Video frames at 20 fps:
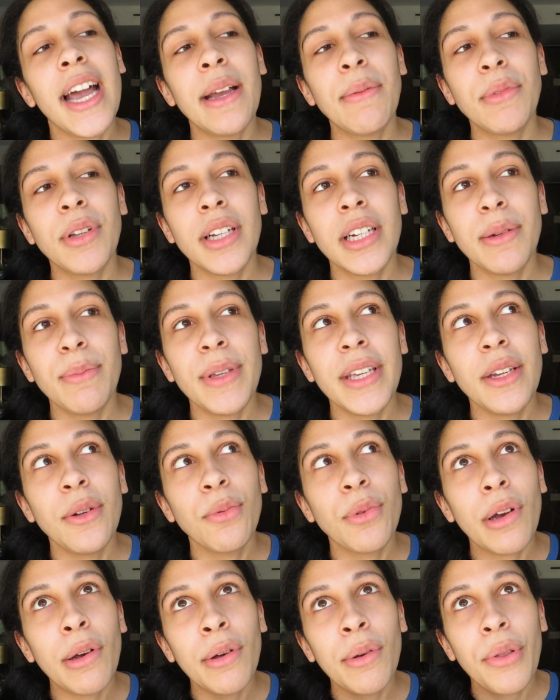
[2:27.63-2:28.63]
I'm gonna be
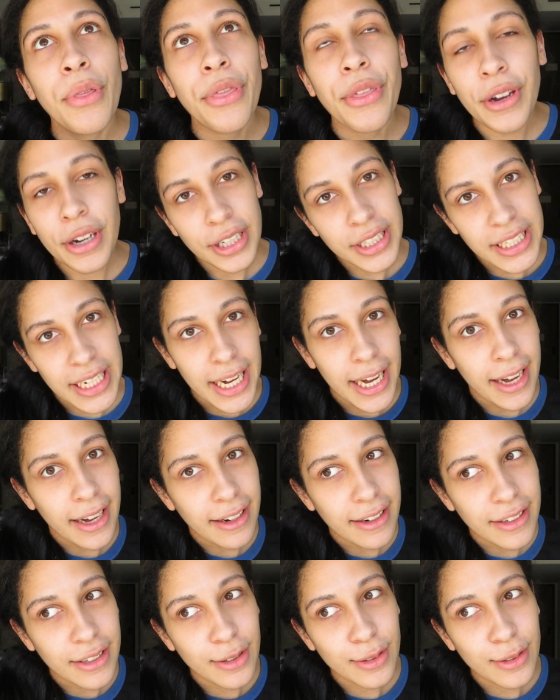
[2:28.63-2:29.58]
row 13,